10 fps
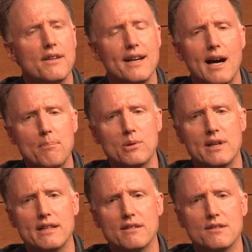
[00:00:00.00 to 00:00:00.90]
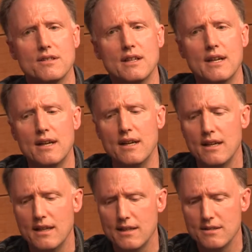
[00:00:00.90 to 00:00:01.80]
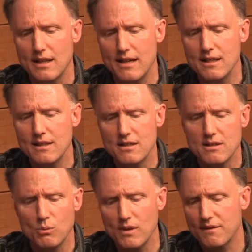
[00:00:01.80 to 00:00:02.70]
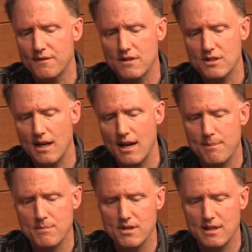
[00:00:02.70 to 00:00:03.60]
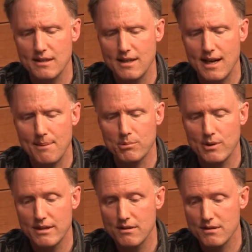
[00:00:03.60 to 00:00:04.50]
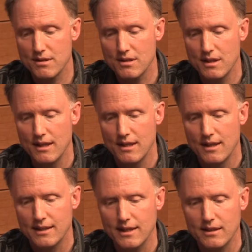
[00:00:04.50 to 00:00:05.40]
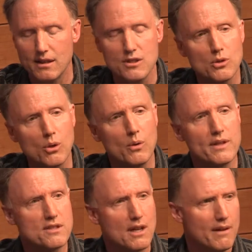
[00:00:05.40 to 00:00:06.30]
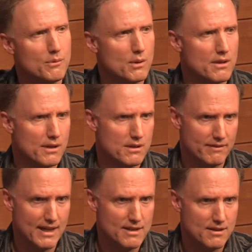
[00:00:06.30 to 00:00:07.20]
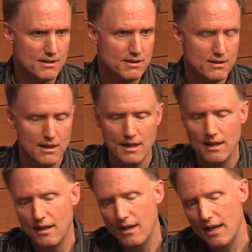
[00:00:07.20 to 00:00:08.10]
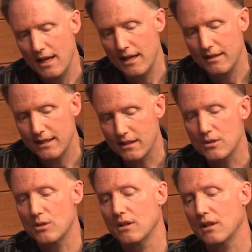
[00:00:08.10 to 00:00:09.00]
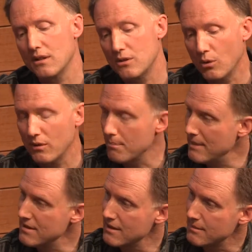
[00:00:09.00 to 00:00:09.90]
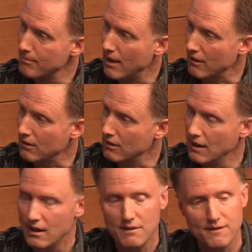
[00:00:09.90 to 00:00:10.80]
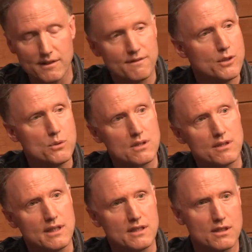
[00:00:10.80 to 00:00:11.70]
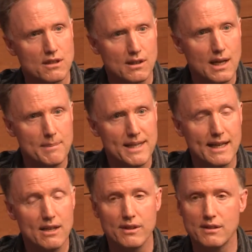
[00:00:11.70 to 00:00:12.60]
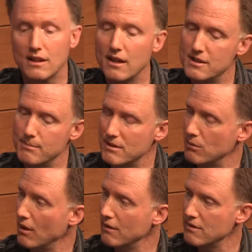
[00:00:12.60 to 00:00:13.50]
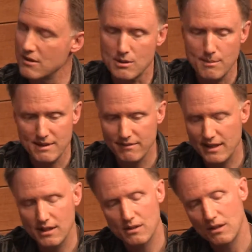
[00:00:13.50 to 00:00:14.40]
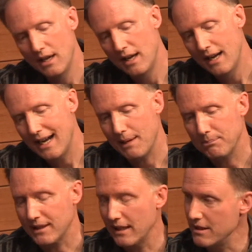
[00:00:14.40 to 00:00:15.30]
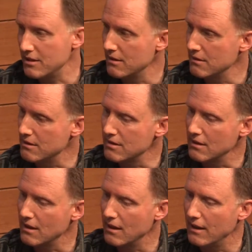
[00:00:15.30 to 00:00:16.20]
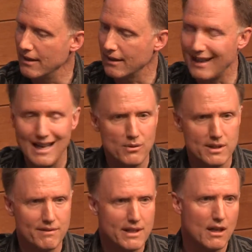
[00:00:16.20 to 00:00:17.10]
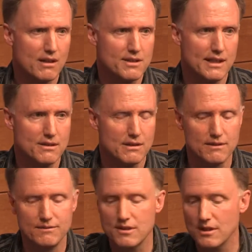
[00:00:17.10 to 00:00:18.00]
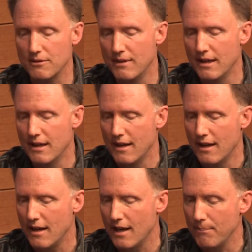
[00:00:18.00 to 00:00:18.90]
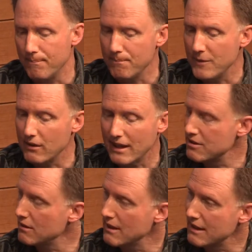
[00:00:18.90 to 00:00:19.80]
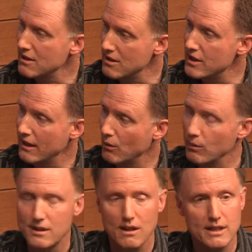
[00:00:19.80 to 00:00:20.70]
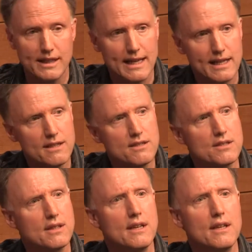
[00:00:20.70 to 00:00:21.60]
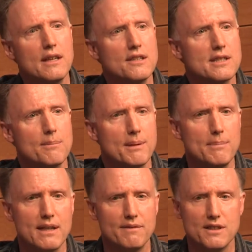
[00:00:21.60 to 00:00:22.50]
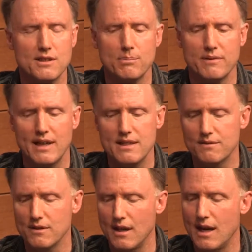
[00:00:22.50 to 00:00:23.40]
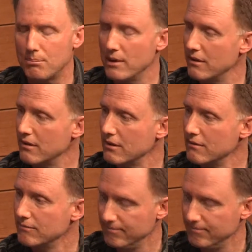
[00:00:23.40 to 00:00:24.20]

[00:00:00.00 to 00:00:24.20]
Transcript: on the operators is I think this is one of the first times that the operators can control the software in their devices, and they can control their business model for the future things that are coming down that the customers want: streaming video, applications, cloud DVR, etc. So, that's in general what the RDK is and some of the benefits it provides for the operators.